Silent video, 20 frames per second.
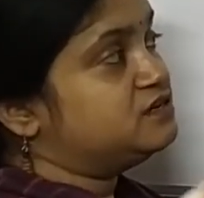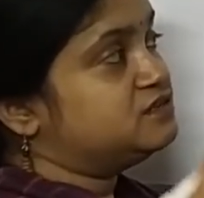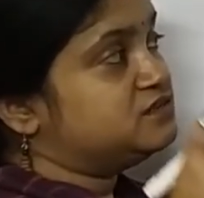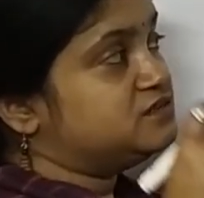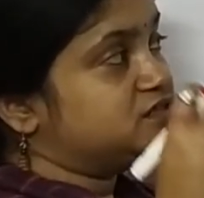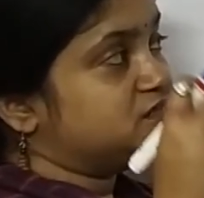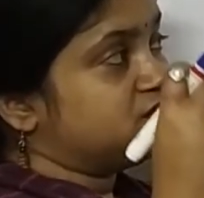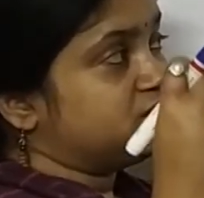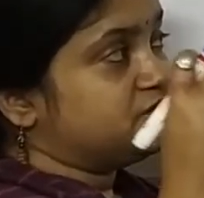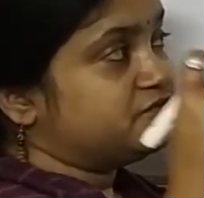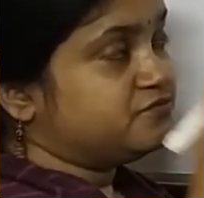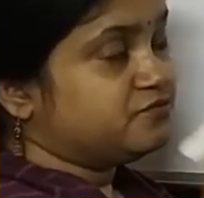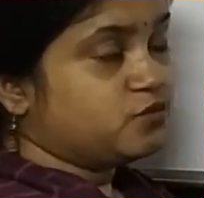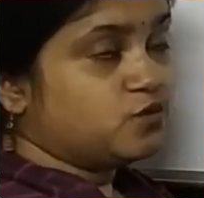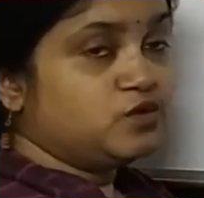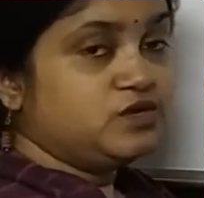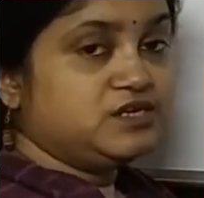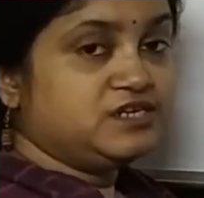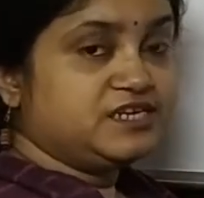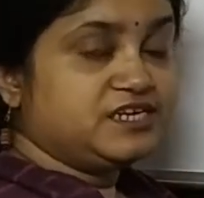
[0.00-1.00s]
the
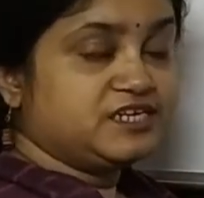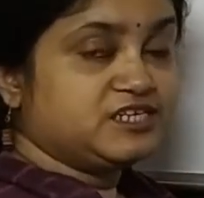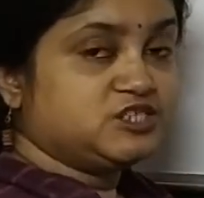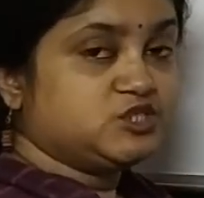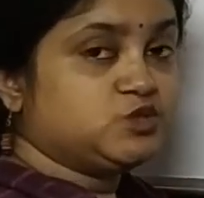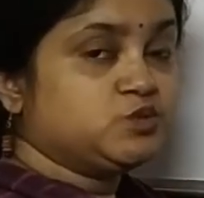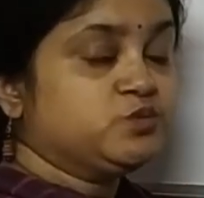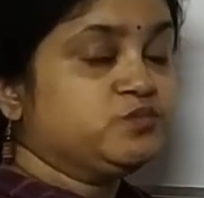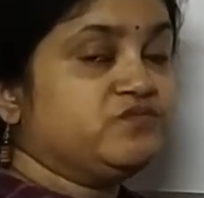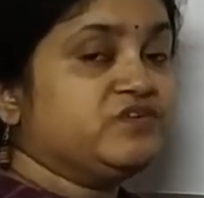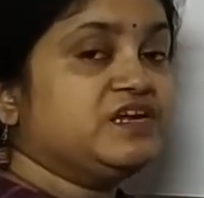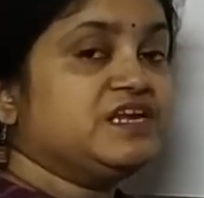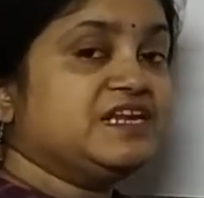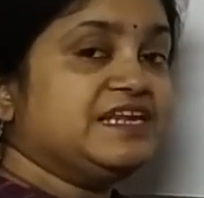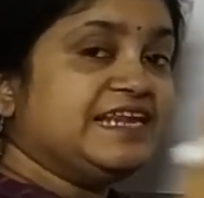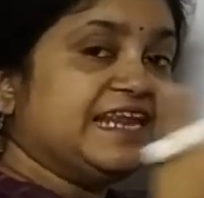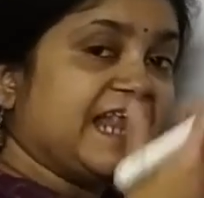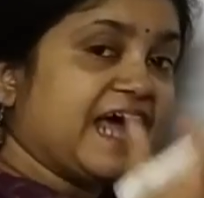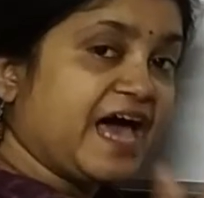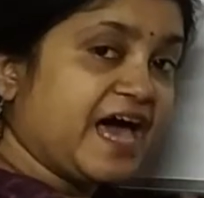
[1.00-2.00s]
voltage will
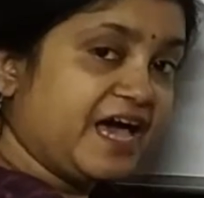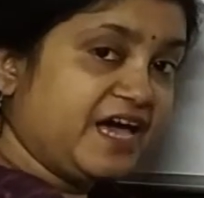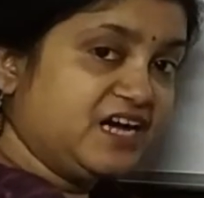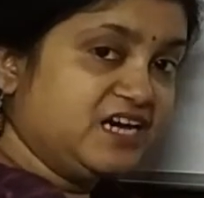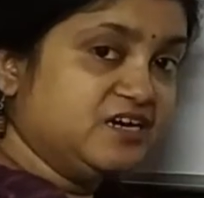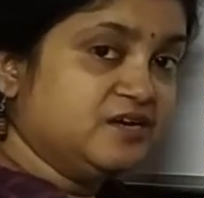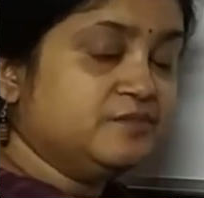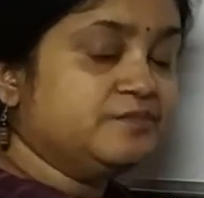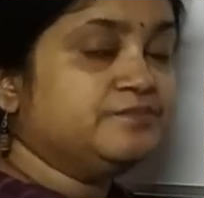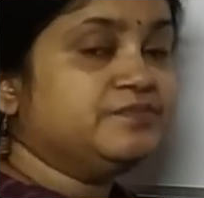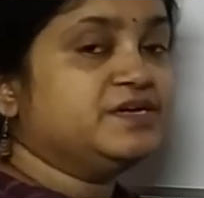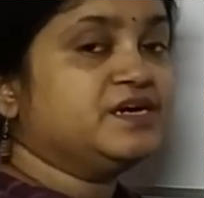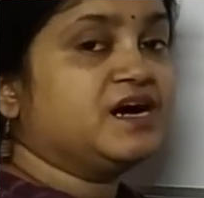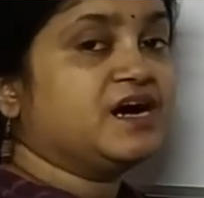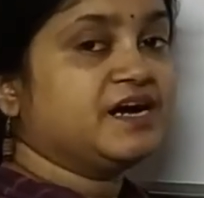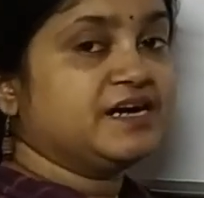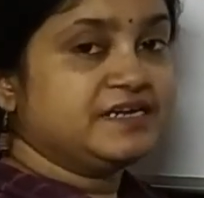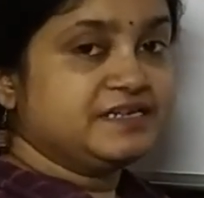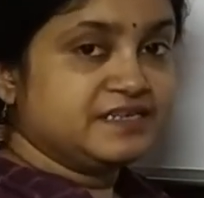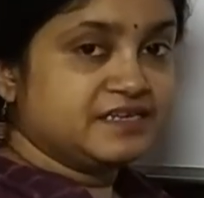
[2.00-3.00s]
lag
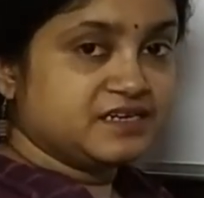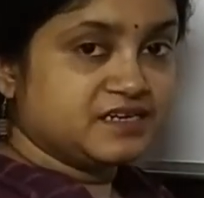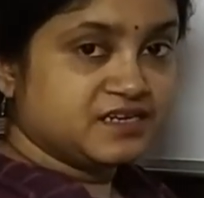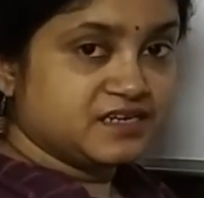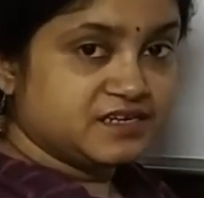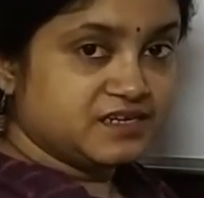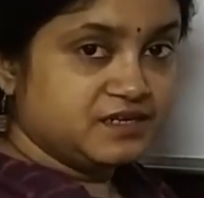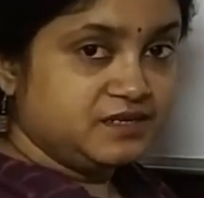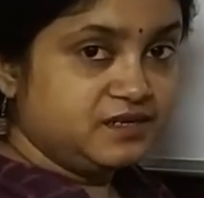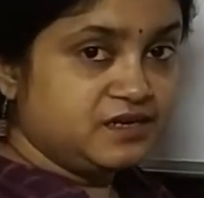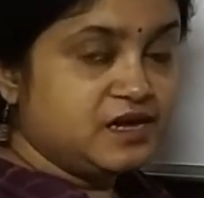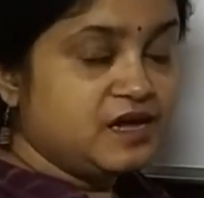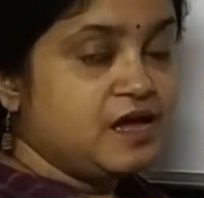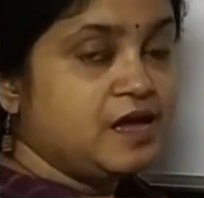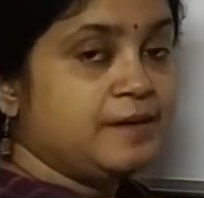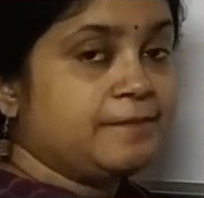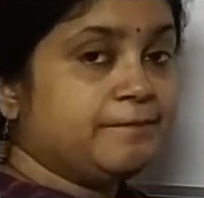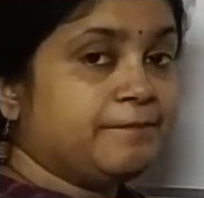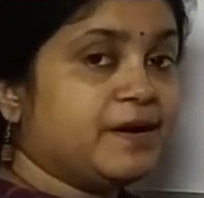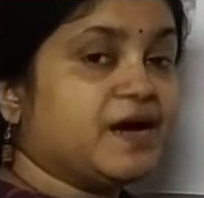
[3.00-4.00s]
behind the current
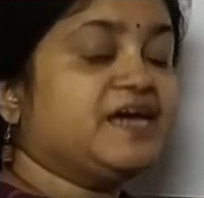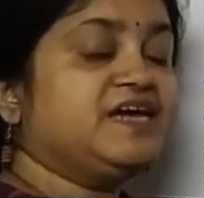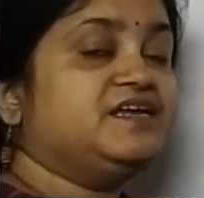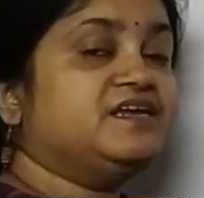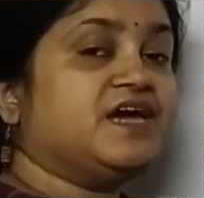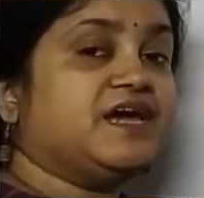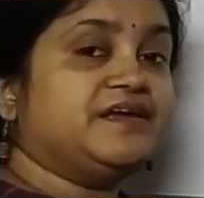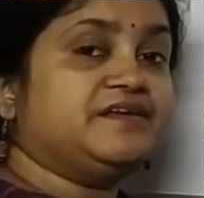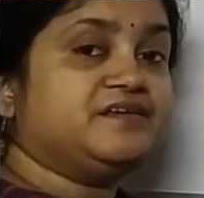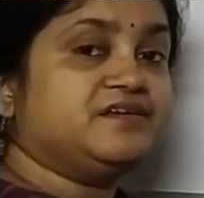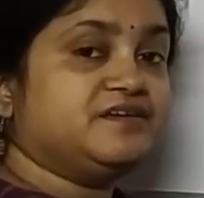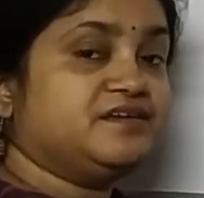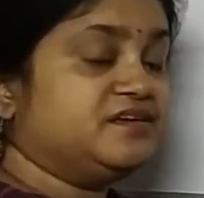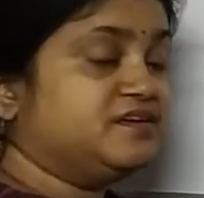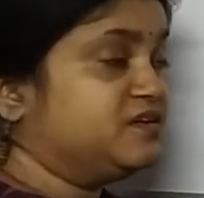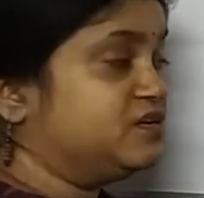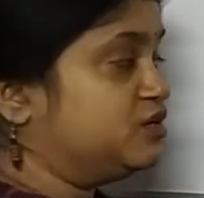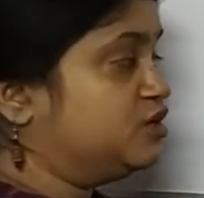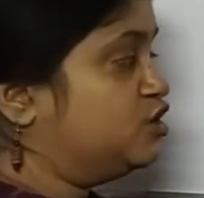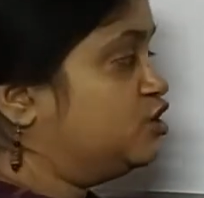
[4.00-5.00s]
by 90
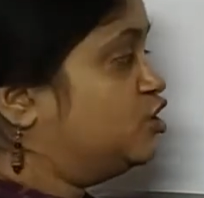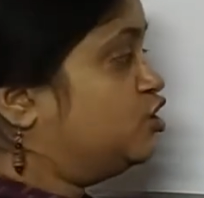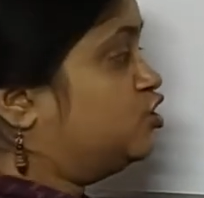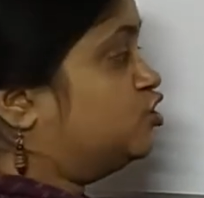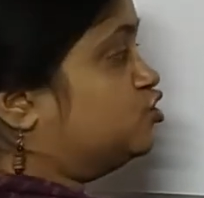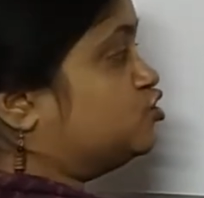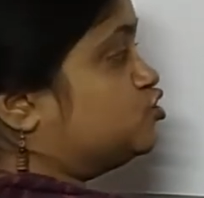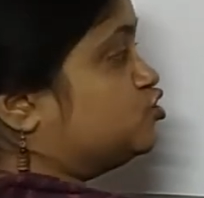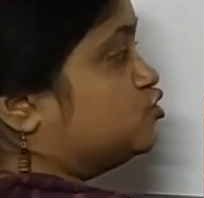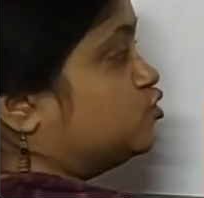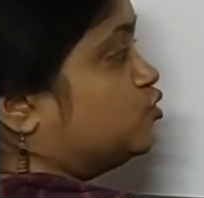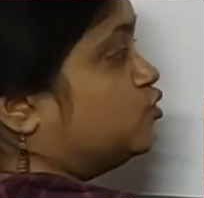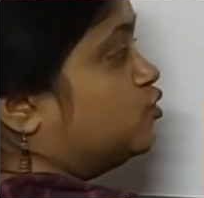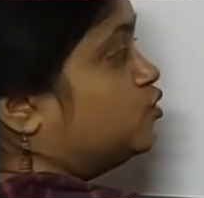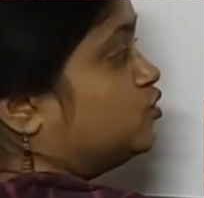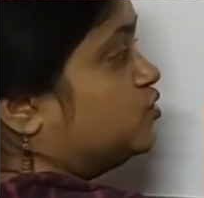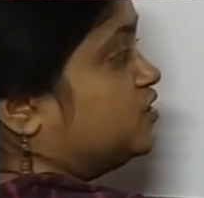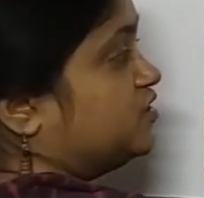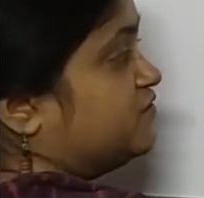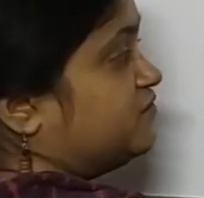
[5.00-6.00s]
degree.
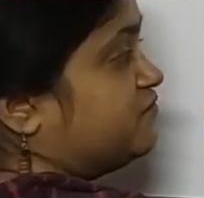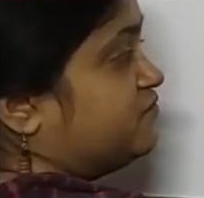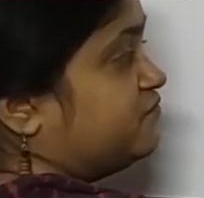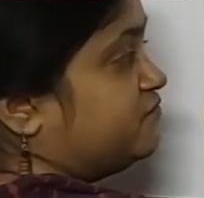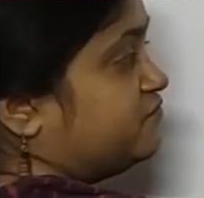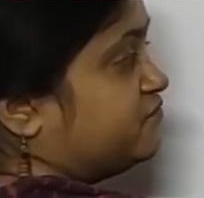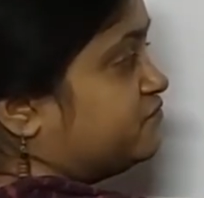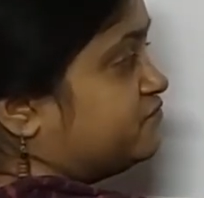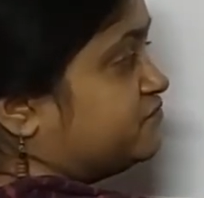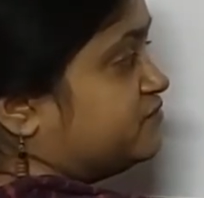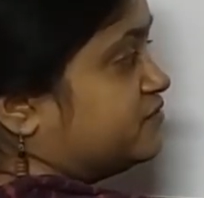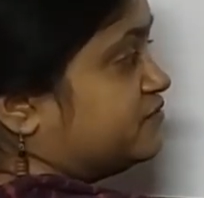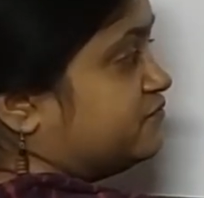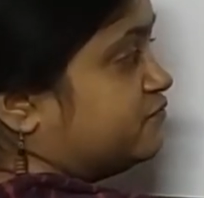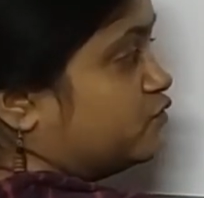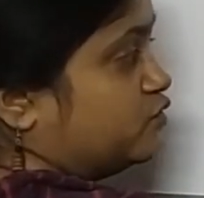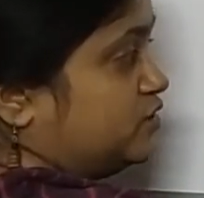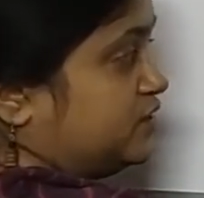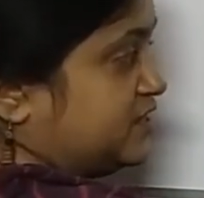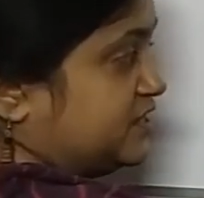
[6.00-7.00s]
So if the
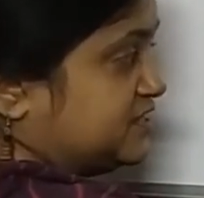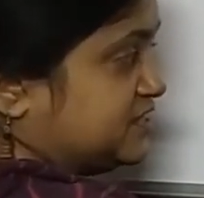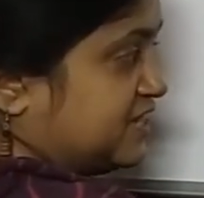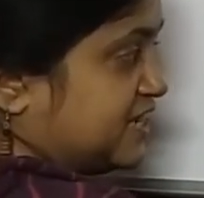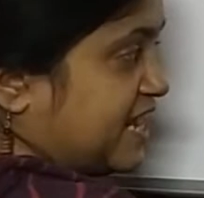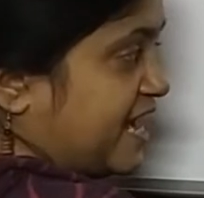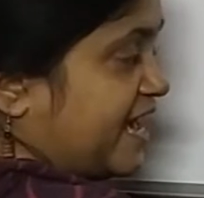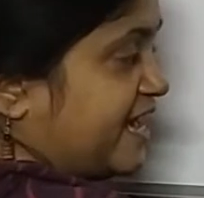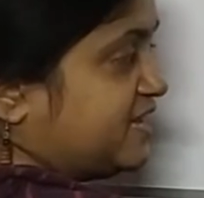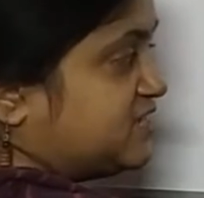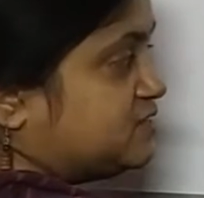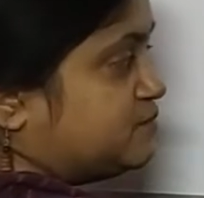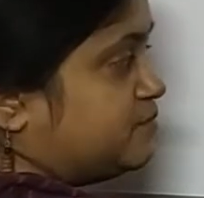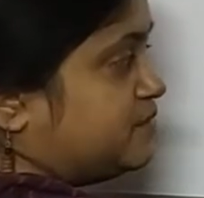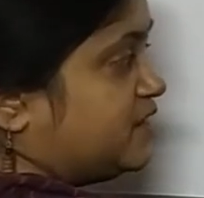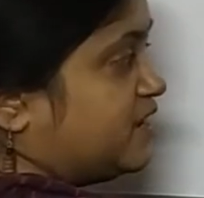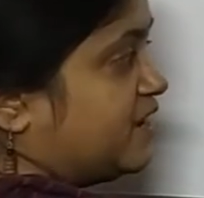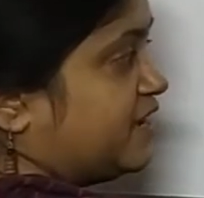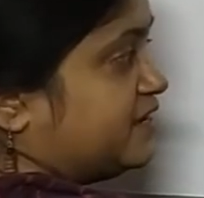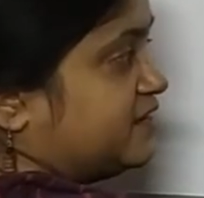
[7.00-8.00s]
voltage lags
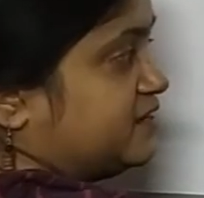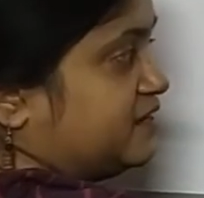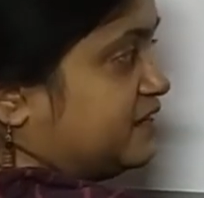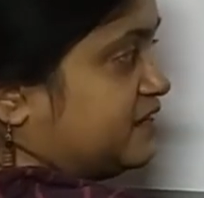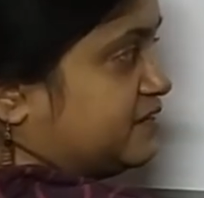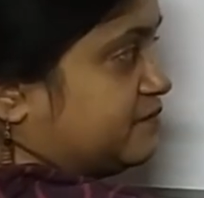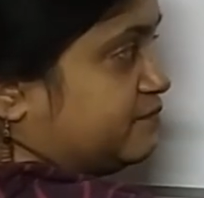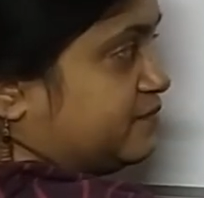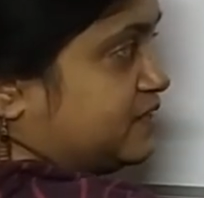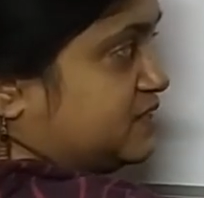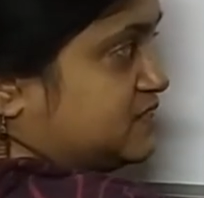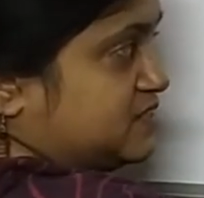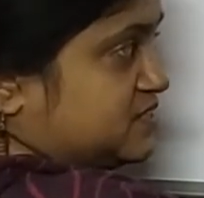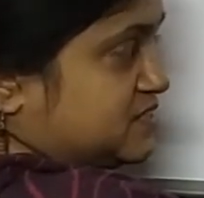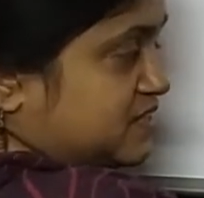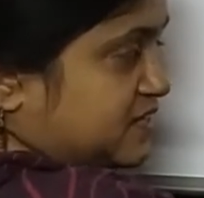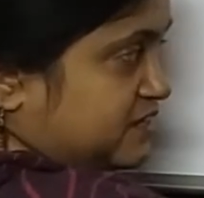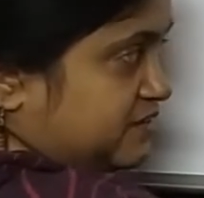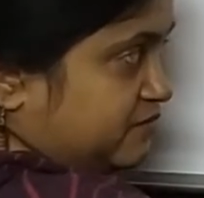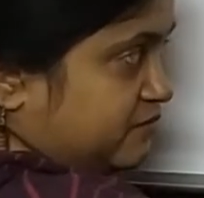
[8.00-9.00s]
behind, it means
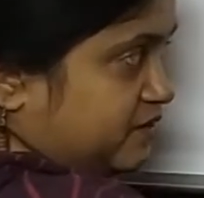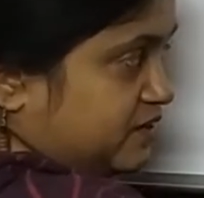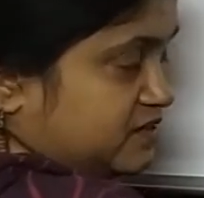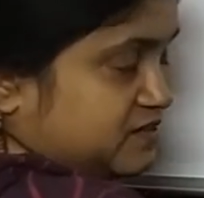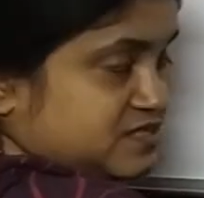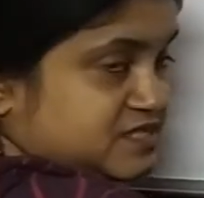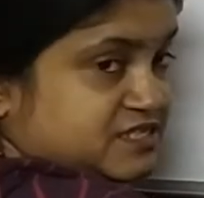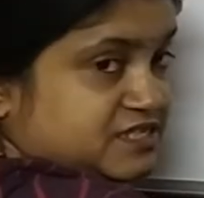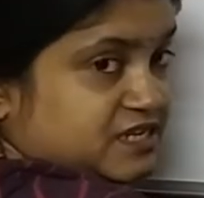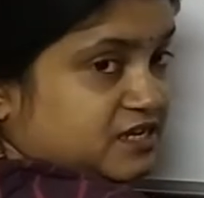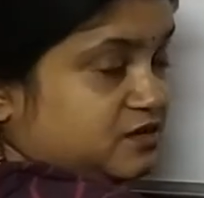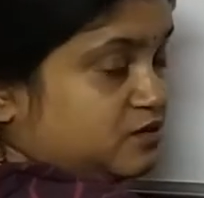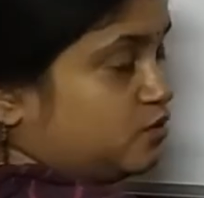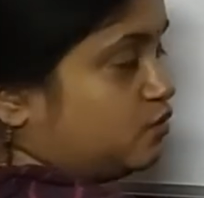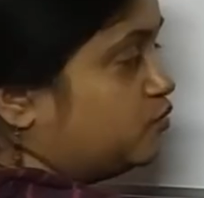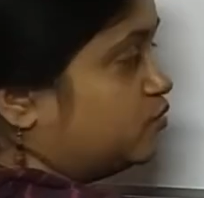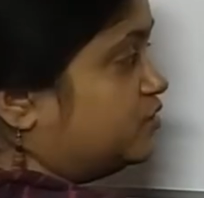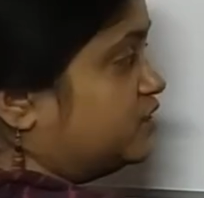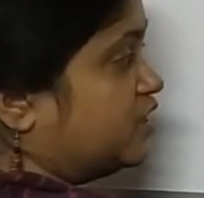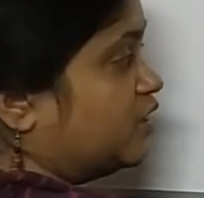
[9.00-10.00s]
it will still
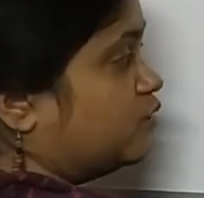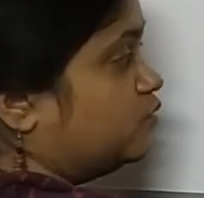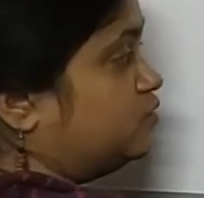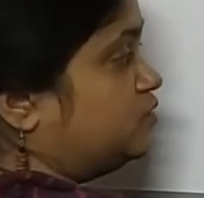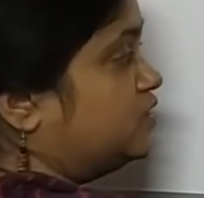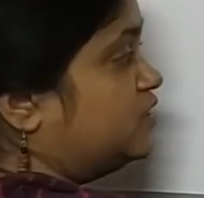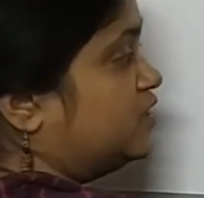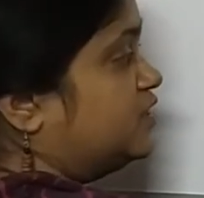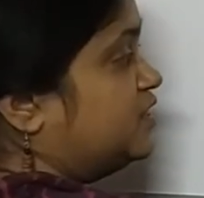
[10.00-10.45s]
go down.